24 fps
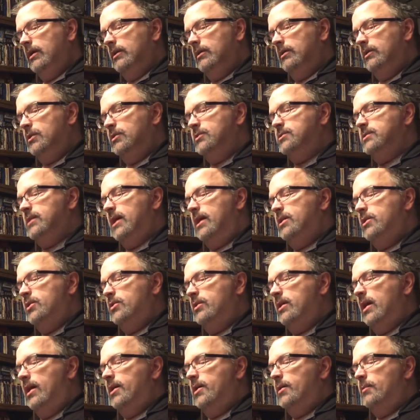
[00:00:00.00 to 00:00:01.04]
"Looks like you
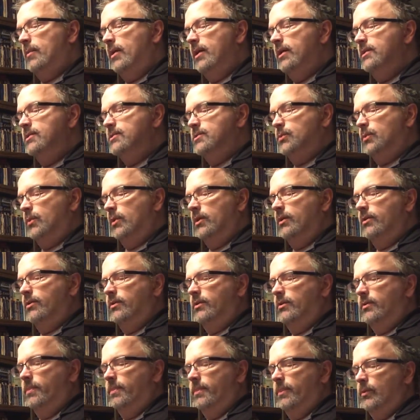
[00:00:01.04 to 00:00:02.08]
got your money's
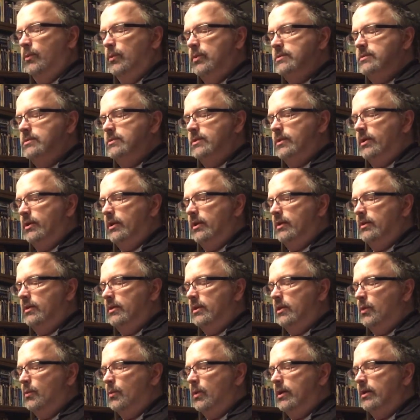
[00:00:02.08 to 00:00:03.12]
worth. Wasn't there
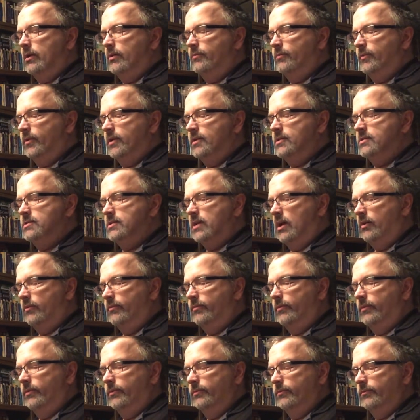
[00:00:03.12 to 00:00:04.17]
anything you wanted for yourself?"